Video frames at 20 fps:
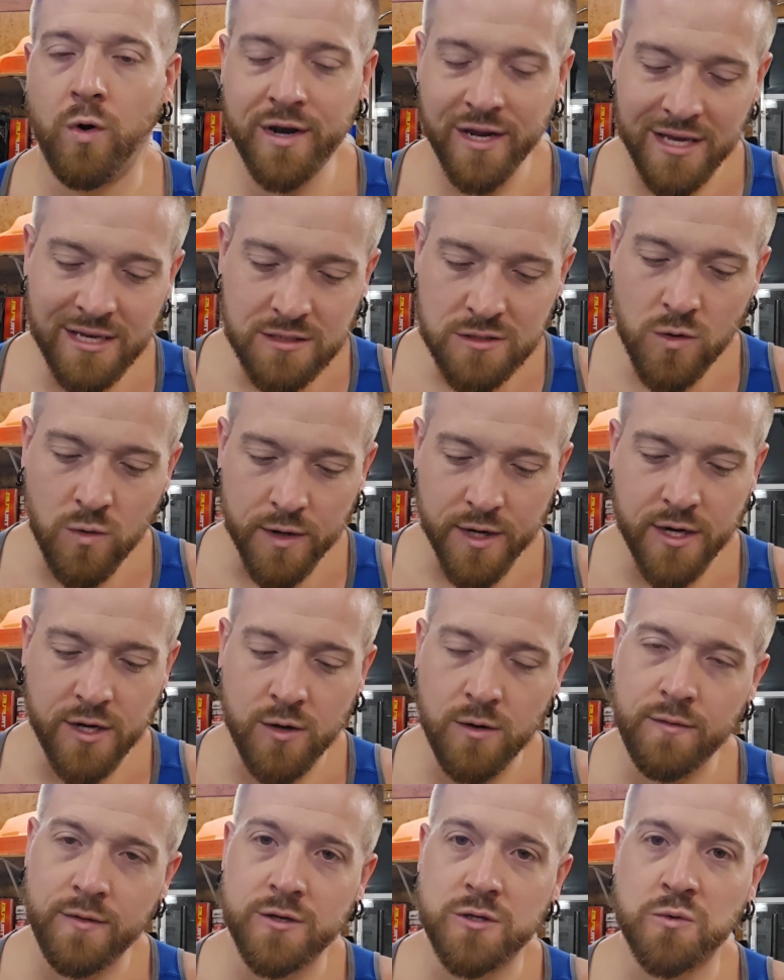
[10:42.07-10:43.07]
what he's going to
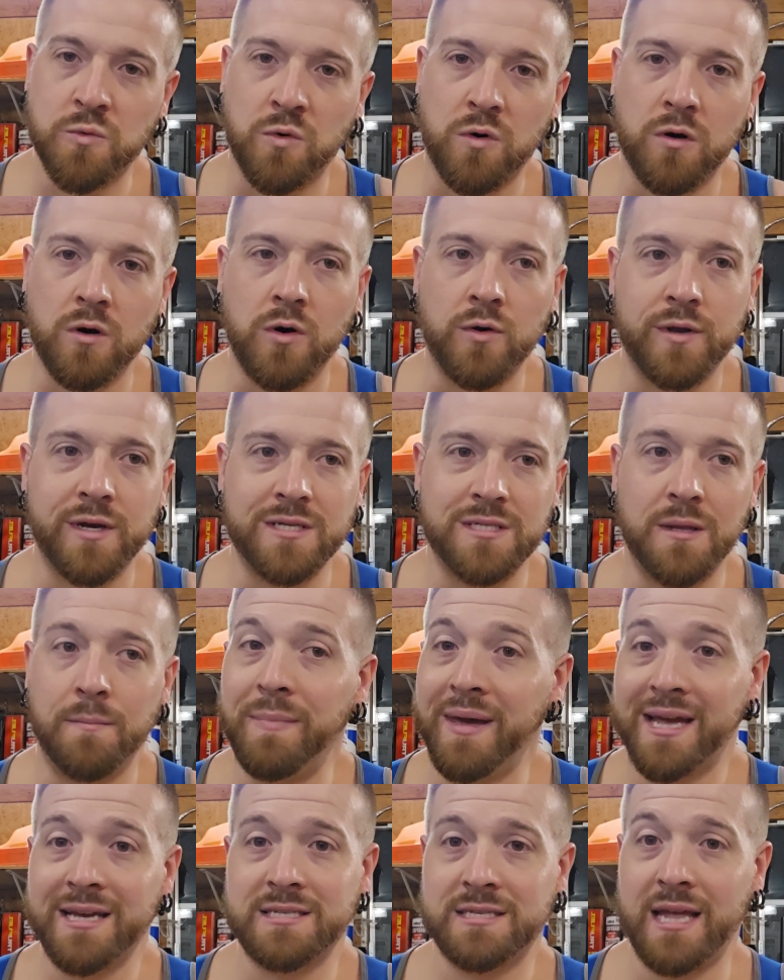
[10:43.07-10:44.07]
do in this world is the
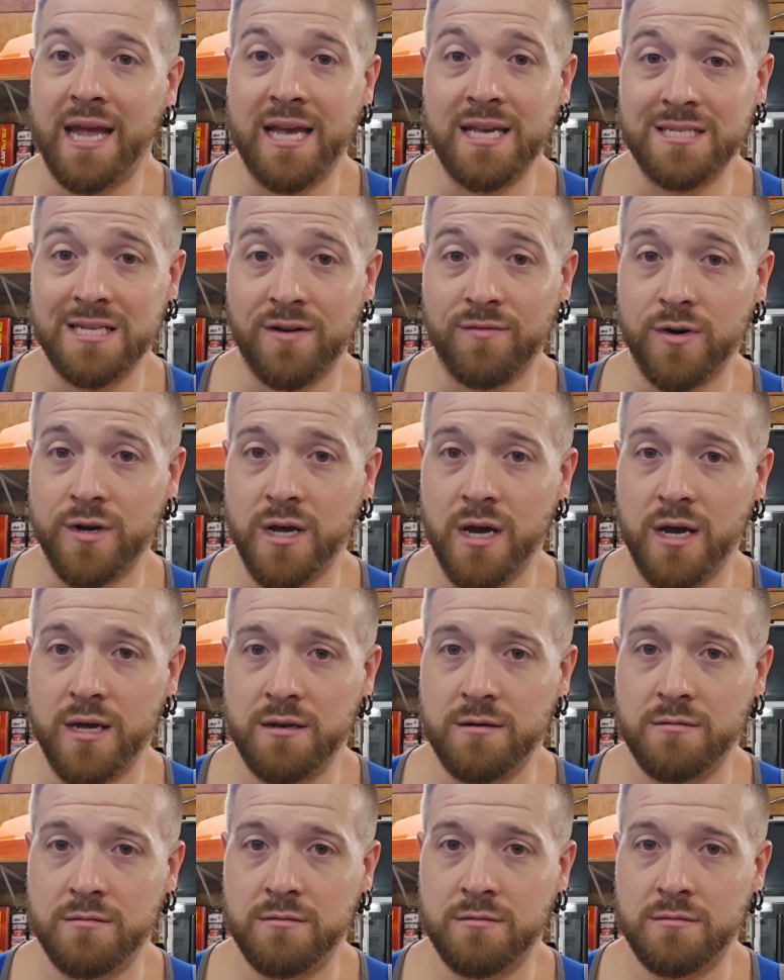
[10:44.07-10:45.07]
biggest thing he's ever
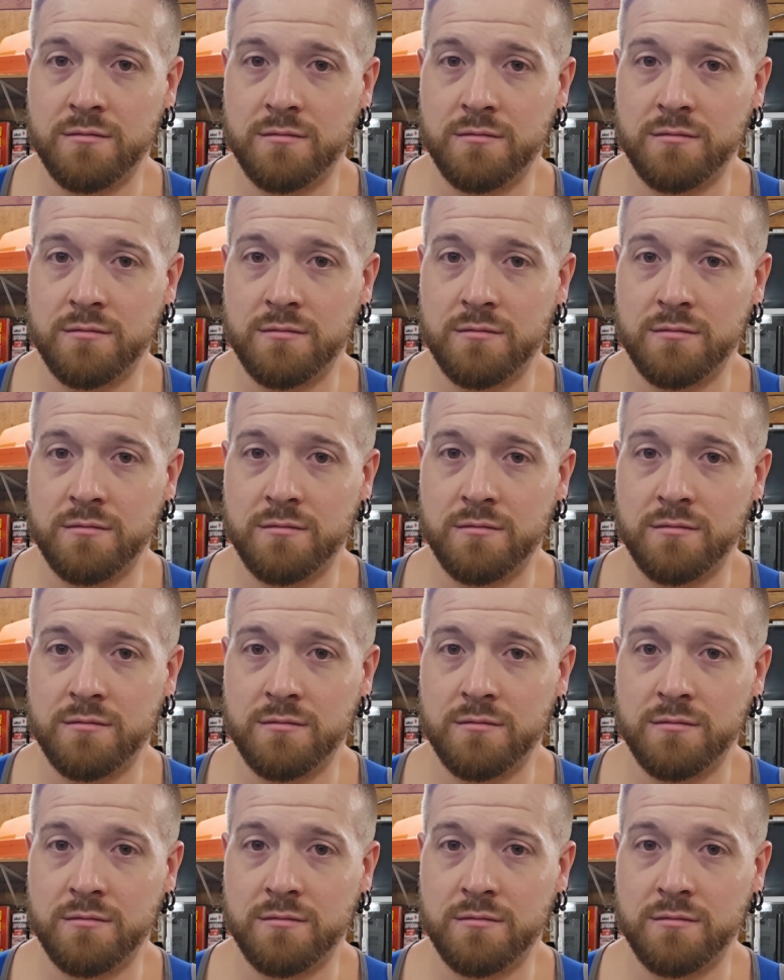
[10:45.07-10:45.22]
done.